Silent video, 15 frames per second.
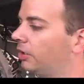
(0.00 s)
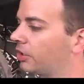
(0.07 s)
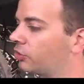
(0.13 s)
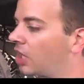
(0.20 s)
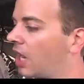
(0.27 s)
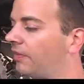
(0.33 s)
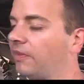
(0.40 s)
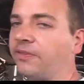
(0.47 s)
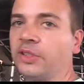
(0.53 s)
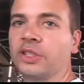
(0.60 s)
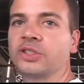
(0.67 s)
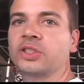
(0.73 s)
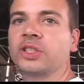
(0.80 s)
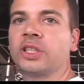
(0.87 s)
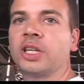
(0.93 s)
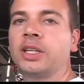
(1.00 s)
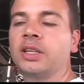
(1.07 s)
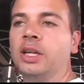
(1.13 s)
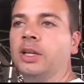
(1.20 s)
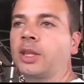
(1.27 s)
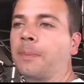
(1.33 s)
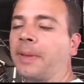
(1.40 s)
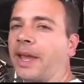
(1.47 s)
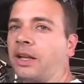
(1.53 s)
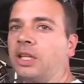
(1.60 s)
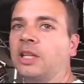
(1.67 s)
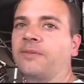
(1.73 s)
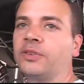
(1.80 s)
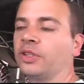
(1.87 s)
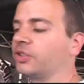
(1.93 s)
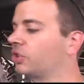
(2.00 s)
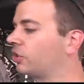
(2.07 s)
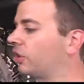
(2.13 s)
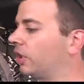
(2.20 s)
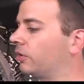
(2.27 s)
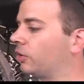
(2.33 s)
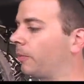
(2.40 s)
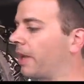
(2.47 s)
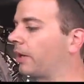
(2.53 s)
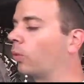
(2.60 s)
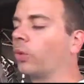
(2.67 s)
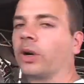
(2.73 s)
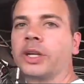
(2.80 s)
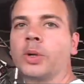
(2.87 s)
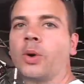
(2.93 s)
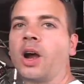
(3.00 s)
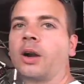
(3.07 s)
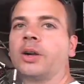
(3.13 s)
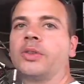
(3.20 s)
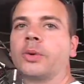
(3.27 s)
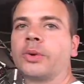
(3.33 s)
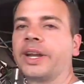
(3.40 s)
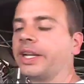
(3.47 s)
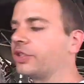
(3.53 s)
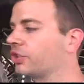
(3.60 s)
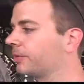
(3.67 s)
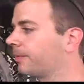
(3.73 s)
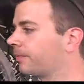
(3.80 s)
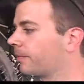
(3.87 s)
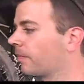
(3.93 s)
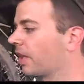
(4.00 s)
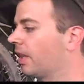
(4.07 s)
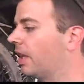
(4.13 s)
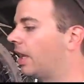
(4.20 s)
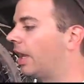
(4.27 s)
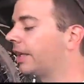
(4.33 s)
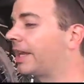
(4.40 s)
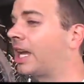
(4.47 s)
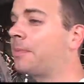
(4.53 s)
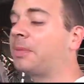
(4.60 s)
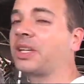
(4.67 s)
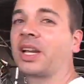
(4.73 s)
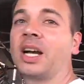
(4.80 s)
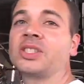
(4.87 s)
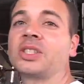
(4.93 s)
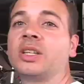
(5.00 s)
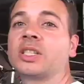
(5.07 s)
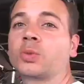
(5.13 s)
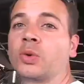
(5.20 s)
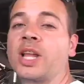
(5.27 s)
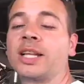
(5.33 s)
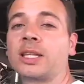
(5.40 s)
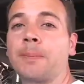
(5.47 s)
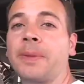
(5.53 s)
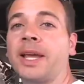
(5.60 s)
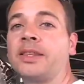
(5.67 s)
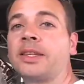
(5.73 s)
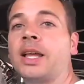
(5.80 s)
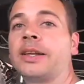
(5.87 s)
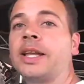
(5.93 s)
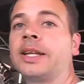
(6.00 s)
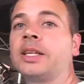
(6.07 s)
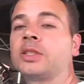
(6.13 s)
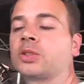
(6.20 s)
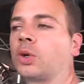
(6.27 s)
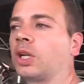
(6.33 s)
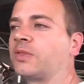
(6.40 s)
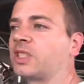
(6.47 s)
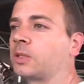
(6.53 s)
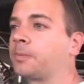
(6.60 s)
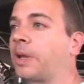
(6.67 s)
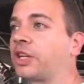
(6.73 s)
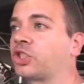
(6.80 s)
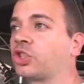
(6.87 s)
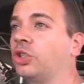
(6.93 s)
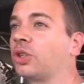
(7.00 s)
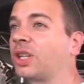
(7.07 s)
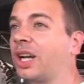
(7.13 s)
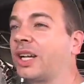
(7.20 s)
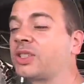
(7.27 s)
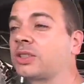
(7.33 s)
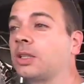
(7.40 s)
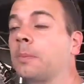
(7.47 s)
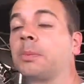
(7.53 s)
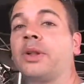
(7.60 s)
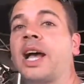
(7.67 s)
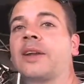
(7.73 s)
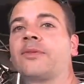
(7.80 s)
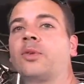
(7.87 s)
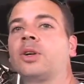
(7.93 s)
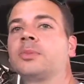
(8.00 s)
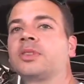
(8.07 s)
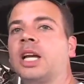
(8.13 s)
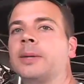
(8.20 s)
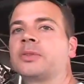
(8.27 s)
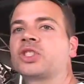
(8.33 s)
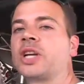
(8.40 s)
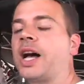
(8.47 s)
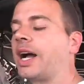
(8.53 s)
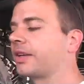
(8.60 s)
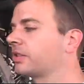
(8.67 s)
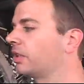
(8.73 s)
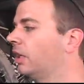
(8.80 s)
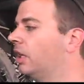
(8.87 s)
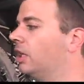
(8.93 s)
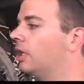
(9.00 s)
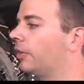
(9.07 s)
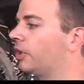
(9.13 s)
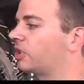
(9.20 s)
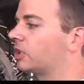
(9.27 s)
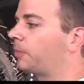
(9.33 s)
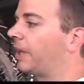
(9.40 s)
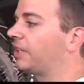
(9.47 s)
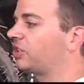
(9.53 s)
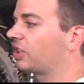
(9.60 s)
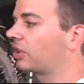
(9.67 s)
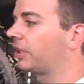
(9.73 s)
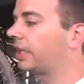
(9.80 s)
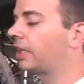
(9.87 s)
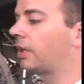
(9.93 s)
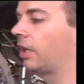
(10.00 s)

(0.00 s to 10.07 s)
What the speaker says: the travel feels good, the pedaling feels good, no matter where you are in the range. Again, because of this, we're not dependent on any sort of special custom platform type shocks. This is basically